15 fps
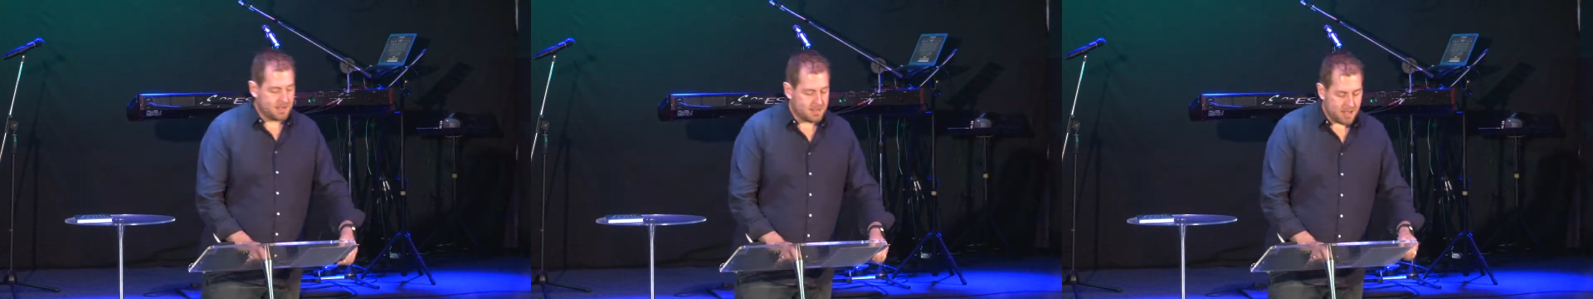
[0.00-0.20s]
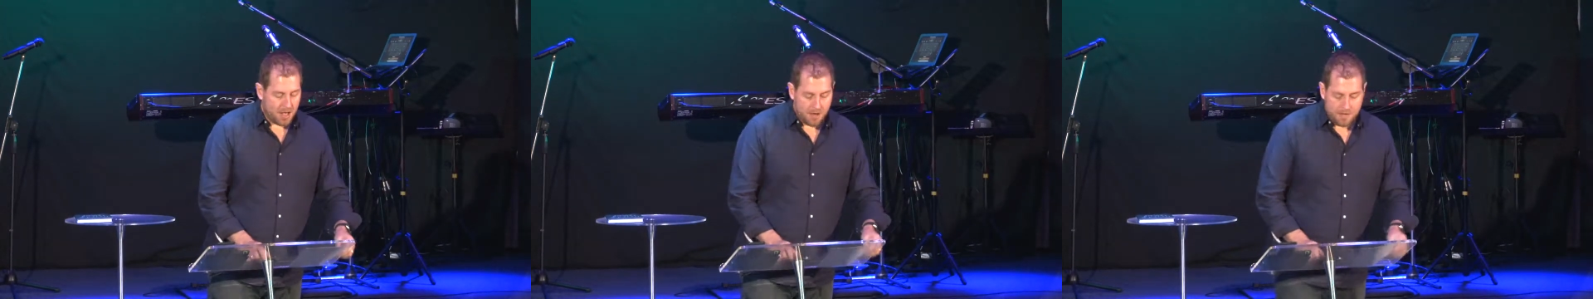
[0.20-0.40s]

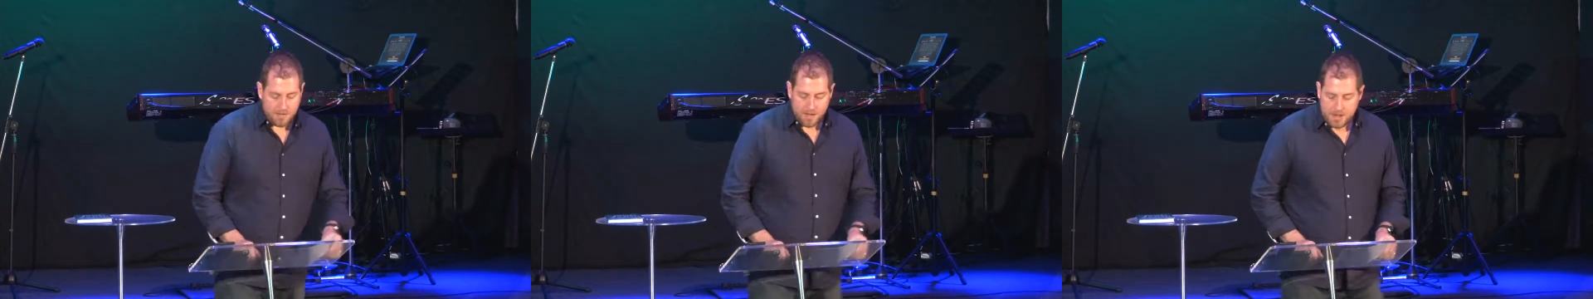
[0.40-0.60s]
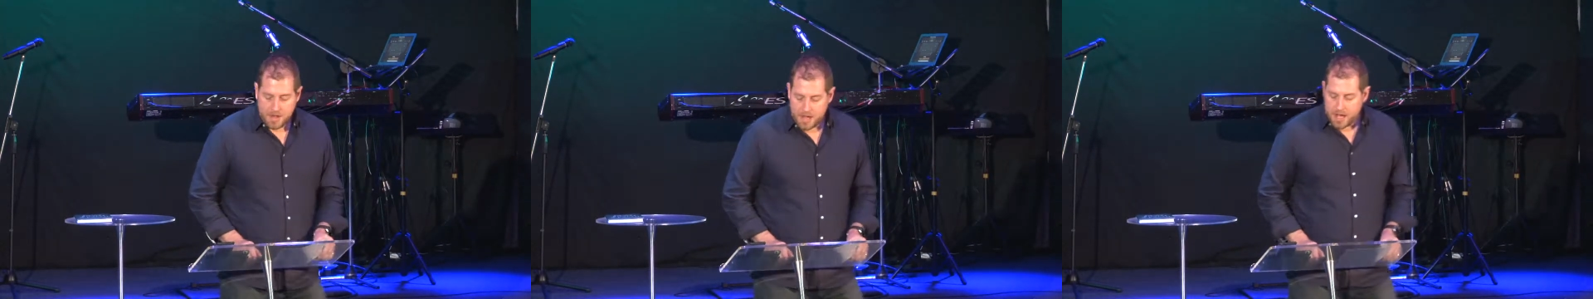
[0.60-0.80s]
So
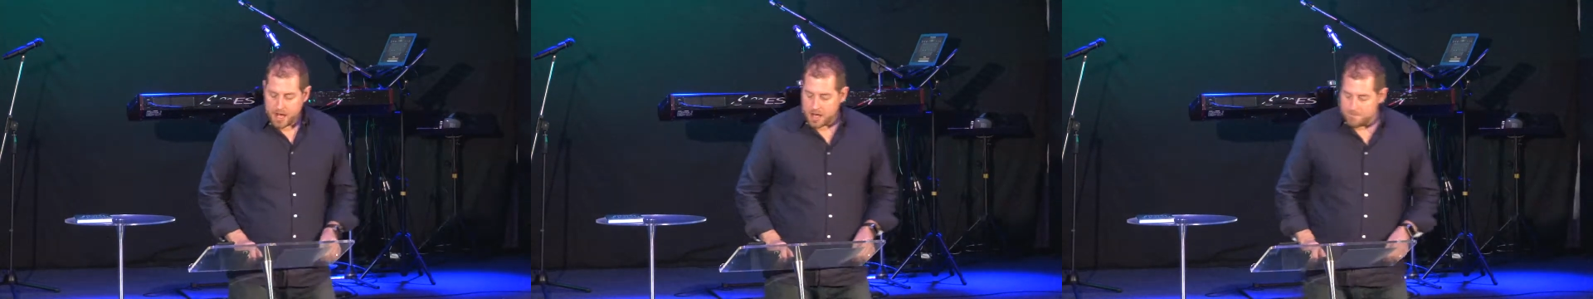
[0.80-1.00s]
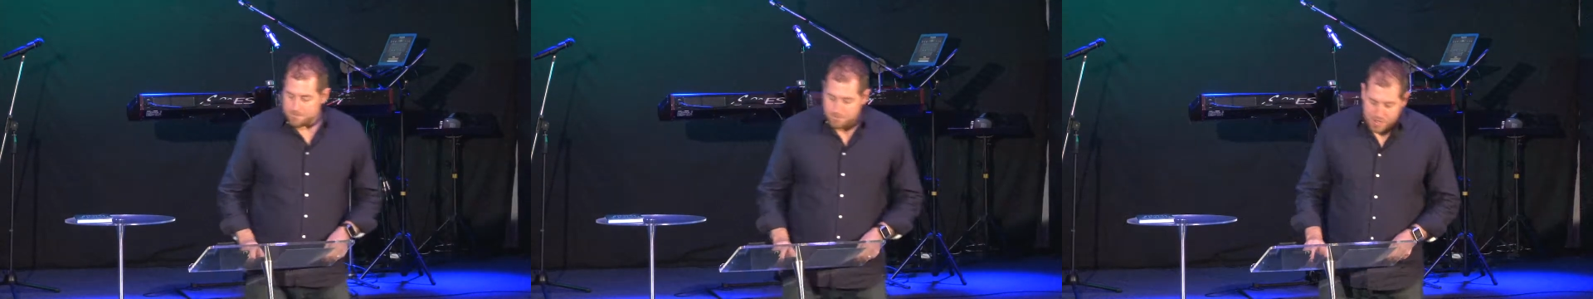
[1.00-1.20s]

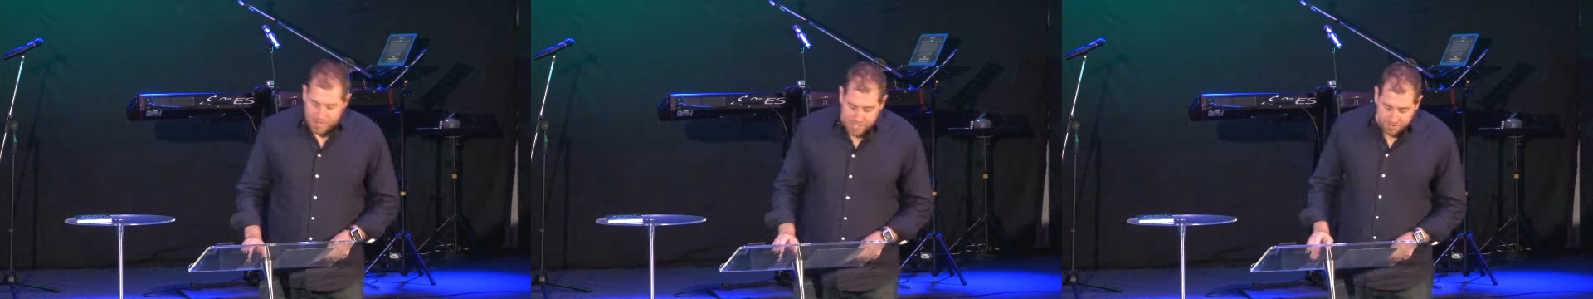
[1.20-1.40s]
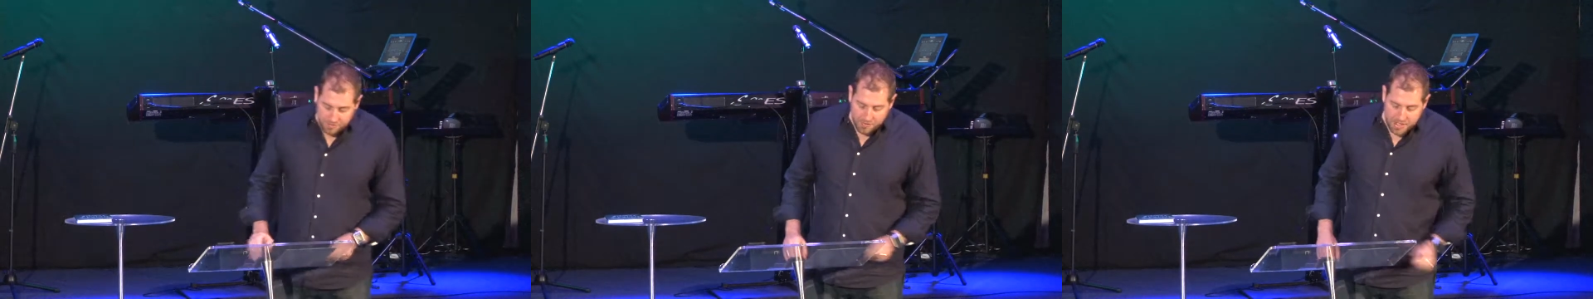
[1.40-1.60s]
um,
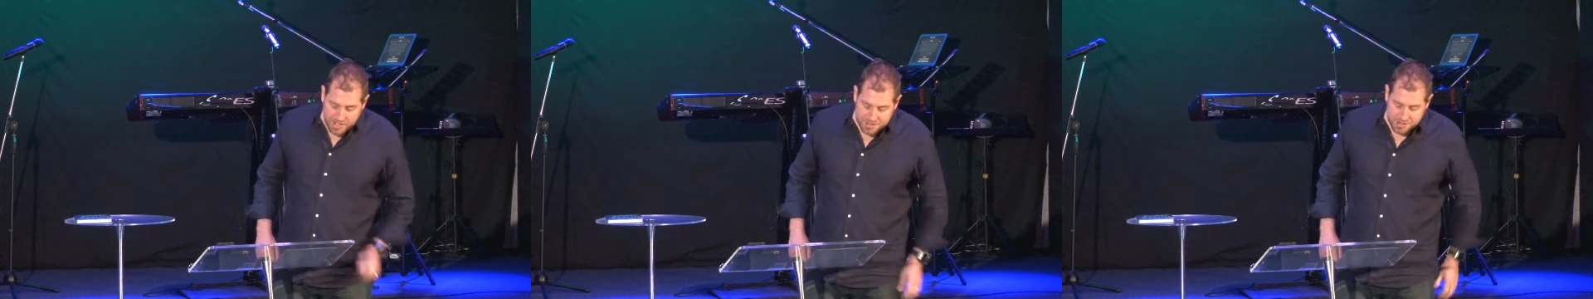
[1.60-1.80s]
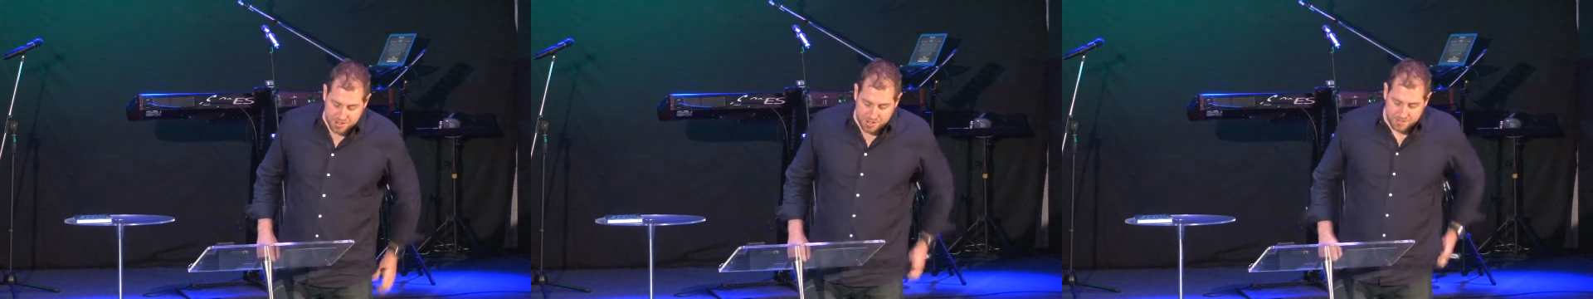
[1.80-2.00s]
being
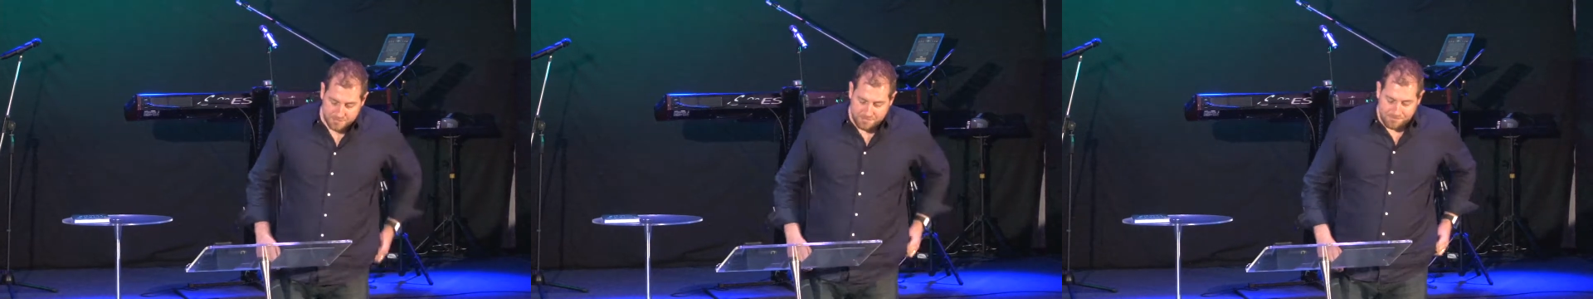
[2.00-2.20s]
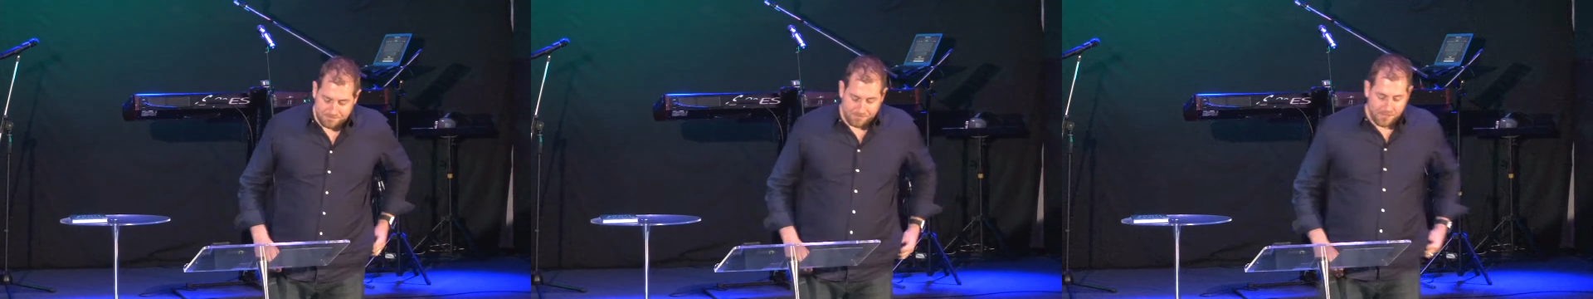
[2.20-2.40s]
rich,
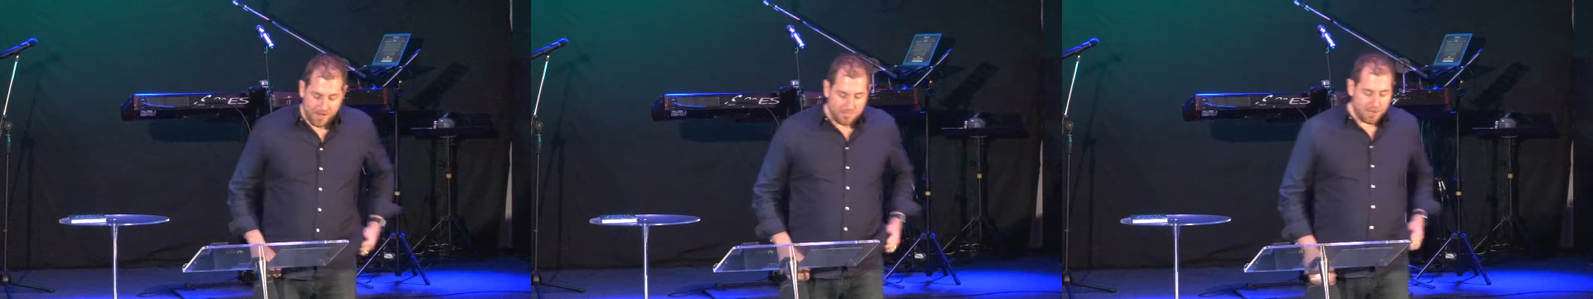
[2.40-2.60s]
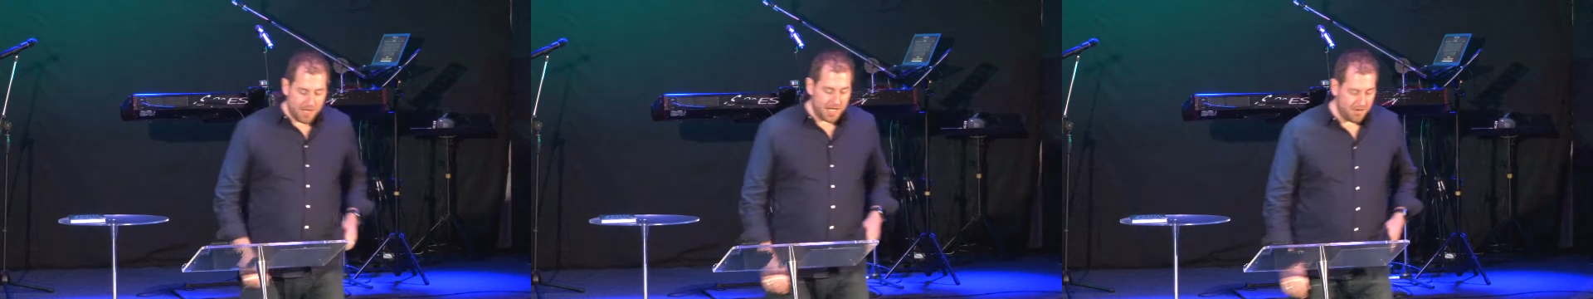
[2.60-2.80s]

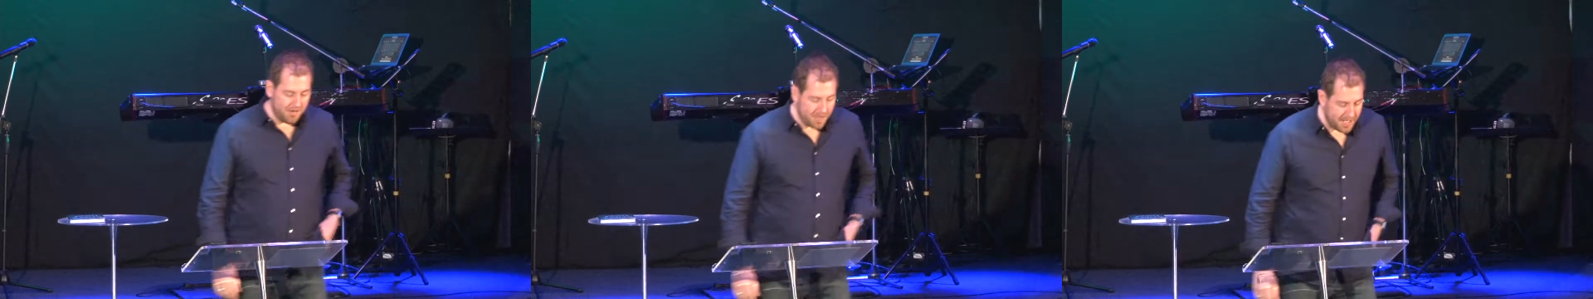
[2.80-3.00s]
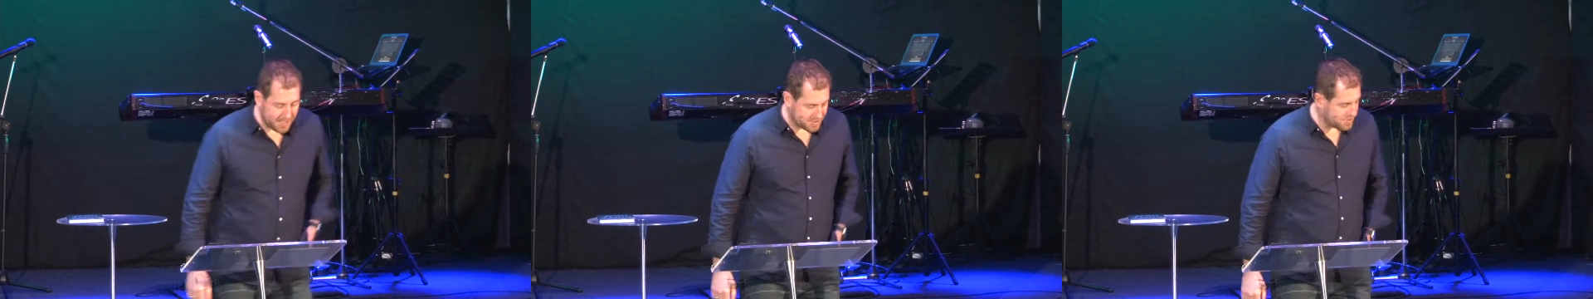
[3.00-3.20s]
being
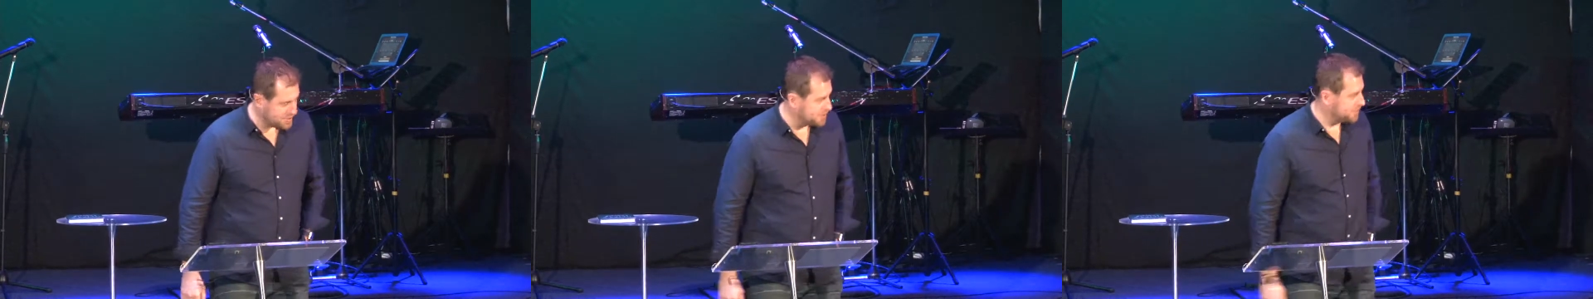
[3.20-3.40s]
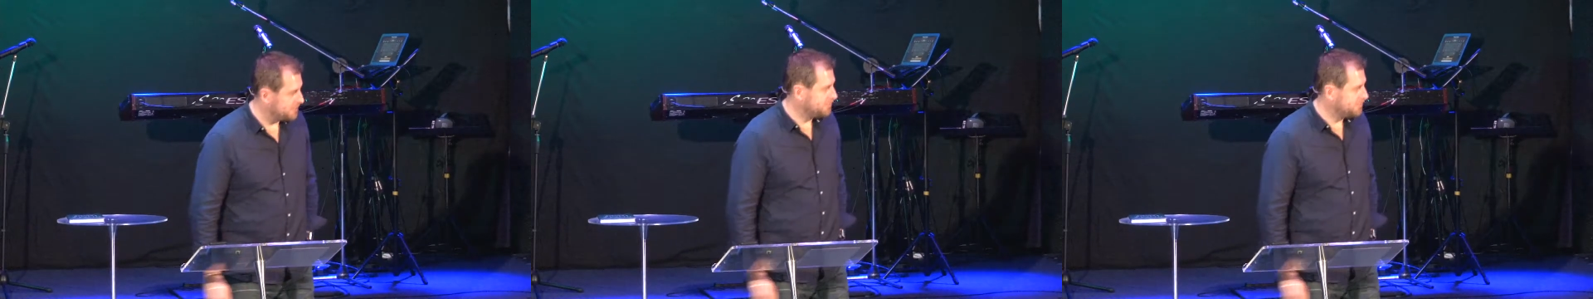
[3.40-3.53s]
rich.